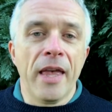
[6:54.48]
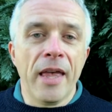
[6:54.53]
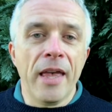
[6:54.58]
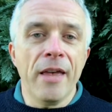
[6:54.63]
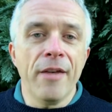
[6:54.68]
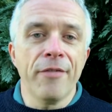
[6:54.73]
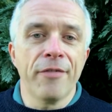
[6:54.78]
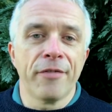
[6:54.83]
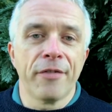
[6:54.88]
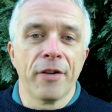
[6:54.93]

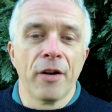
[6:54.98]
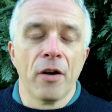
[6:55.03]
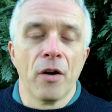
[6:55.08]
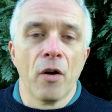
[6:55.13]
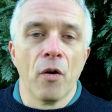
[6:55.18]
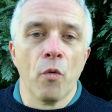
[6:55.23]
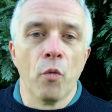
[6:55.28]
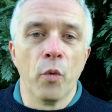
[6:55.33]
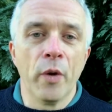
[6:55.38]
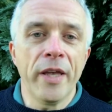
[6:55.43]
if
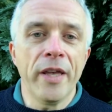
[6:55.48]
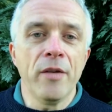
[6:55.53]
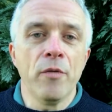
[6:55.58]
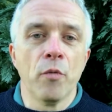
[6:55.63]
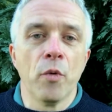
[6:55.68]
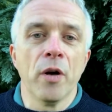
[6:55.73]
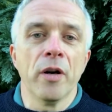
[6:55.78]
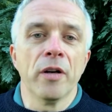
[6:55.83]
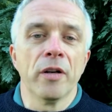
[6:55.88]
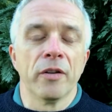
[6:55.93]
we
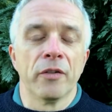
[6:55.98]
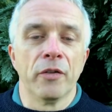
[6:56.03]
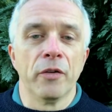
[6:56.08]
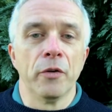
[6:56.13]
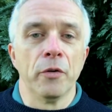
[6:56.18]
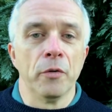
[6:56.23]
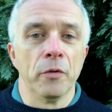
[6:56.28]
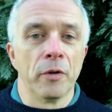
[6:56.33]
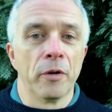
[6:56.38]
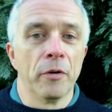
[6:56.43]
were
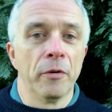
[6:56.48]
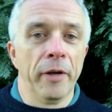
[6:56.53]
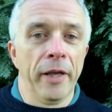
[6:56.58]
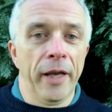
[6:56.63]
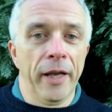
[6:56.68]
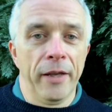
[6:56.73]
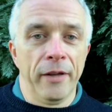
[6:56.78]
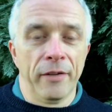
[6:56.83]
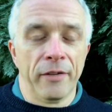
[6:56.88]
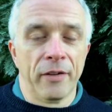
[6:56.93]
to
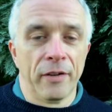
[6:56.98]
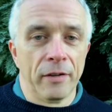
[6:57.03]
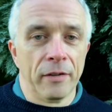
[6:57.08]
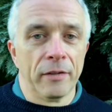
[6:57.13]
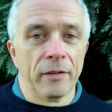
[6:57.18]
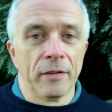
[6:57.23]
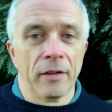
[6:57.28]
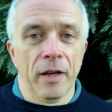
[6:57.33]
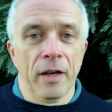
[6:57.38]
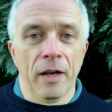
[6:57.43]
create
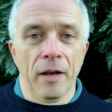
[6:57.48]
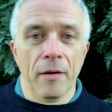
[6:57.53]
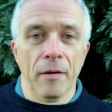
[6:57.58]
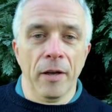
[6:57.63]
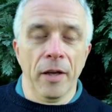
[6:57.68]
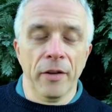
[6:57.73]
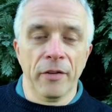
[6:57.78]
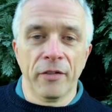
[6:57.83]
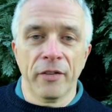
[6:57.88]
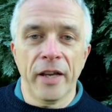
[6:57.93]
uh,
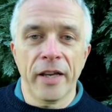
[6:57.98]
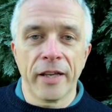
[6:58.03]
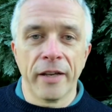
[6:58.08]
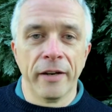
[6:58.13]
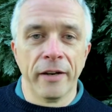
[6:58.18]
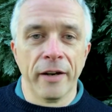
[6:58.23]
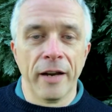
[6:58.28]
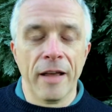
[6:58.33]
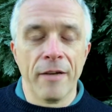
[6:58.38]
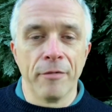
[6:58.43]
a
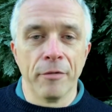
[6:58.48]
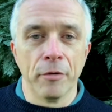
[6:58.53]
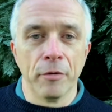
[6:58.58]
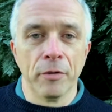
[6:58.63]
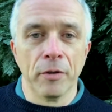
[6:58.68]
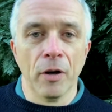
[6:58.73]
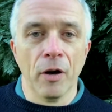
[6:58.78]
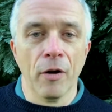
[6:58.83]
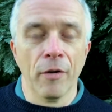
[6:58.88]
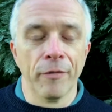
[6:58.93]
second level
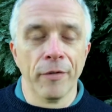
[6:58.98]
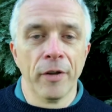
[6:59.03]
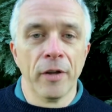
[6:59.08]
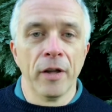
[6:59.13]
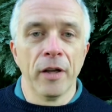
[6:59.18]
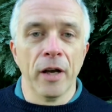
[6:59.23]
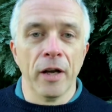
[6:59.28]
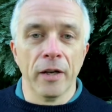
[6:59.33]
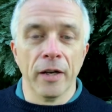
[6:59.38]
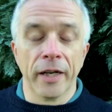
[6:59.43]
of
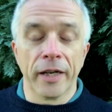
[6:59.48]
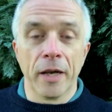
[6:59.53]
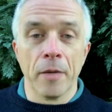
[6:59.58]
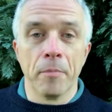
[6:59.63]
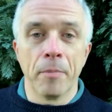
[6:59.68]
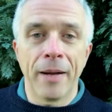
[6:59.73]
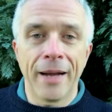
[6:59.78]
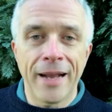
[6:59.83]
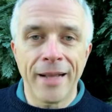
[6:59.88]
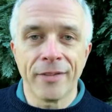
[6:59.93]
uh, like a
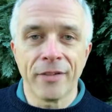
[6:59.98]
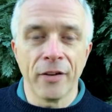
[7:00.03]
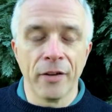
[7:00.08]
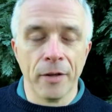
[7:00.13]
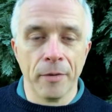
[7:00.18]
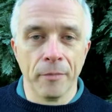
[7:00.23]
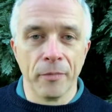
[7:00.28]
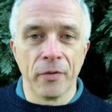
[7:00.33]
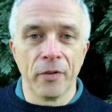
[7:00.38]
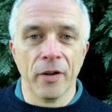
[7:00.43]

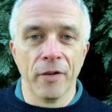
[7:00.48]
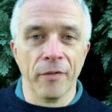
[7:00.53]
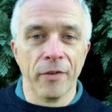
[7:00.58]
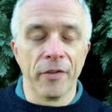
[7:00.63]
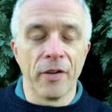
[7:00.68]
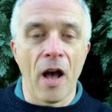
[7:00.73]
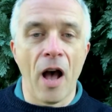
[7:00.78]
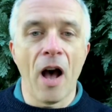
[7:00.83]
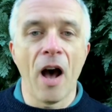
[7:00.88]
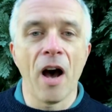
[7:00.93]
platinum service,
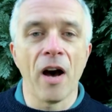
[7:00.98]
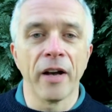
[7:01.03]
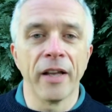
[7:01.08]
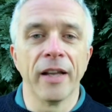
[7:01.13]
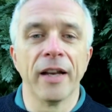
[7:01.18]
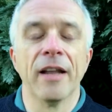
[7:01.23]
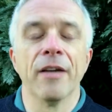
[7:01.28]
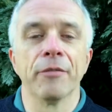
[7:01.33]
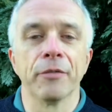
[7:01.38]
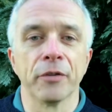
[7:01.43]
a higher
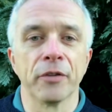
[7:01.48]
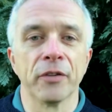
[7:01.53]
level